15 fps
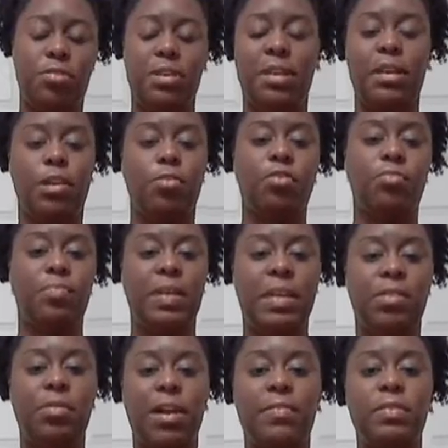you can get yours from
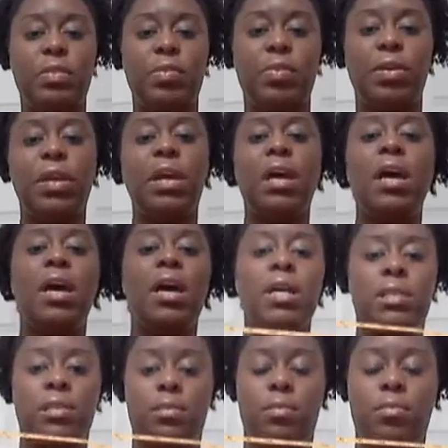any craft store.
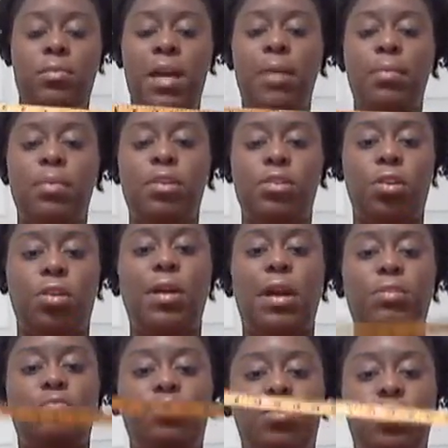So now I'm going to show you how
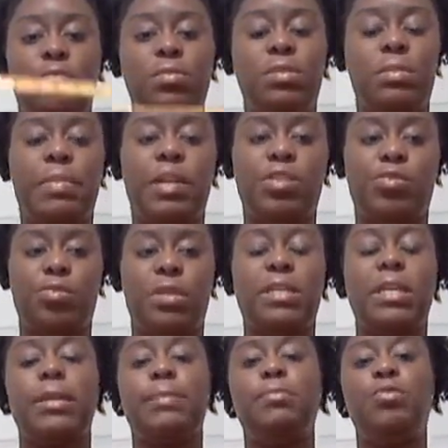to use the measuring
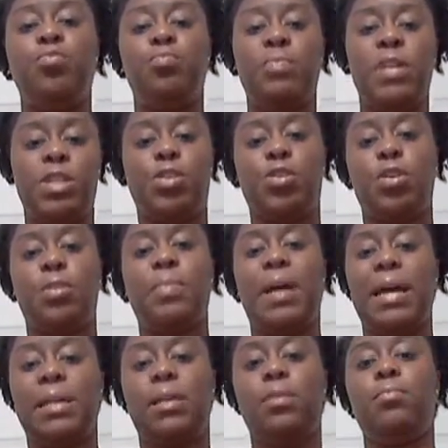tape to measure your
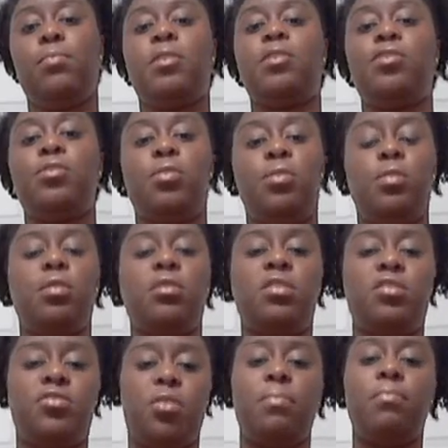body, measure
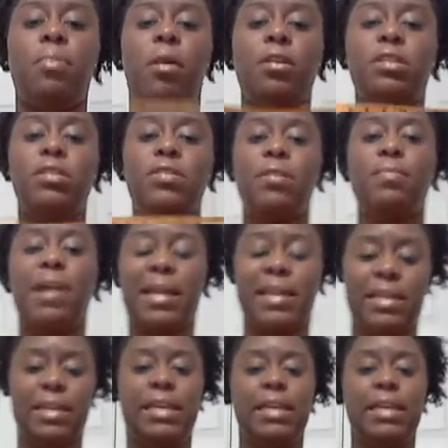the certain parts of your body to